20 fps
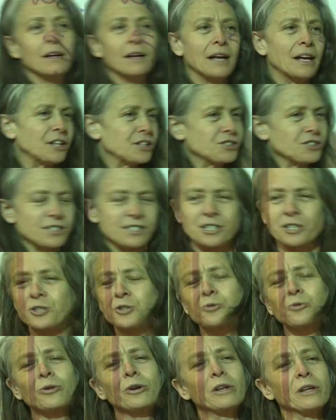And it's just,
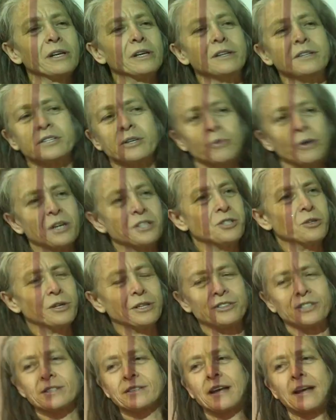there's really easy ways. You
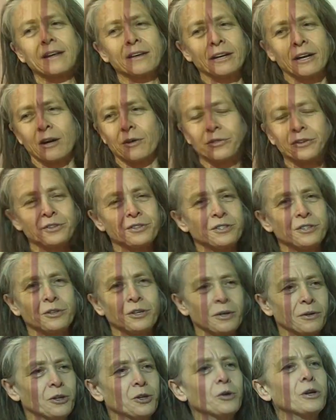could just,
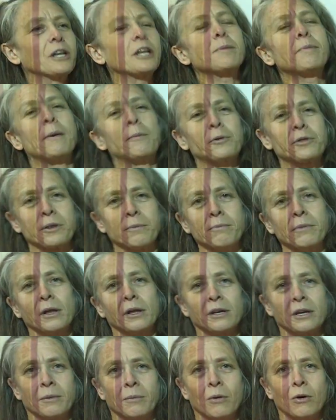you could come up with a
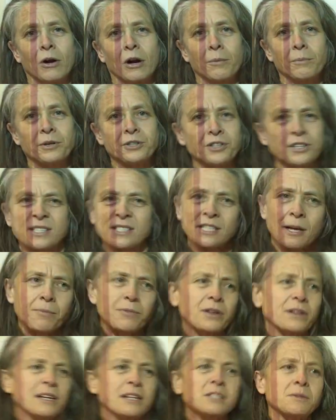million more, but just
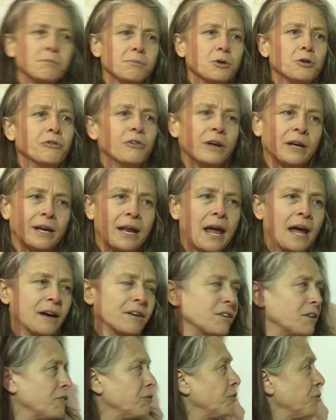something that's moving and
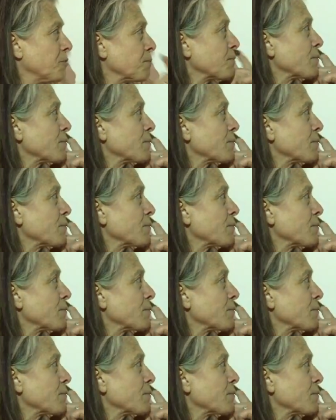active.